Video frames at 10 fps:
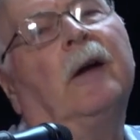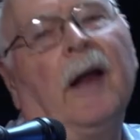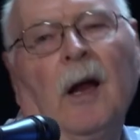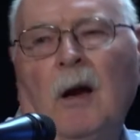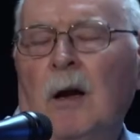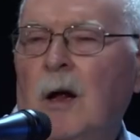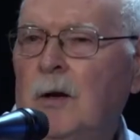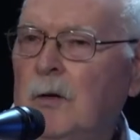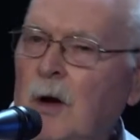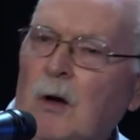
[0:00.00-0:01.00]
down
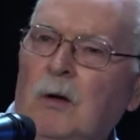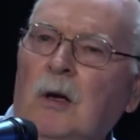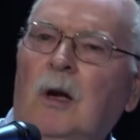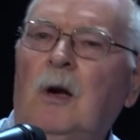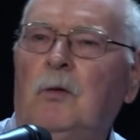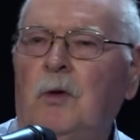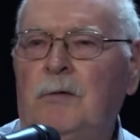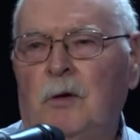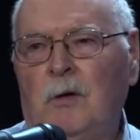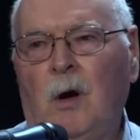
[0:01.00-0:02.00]
on
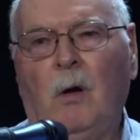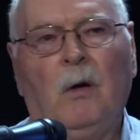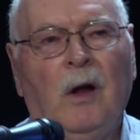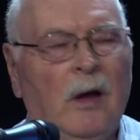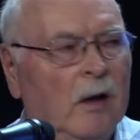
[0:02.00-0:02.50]
River Road,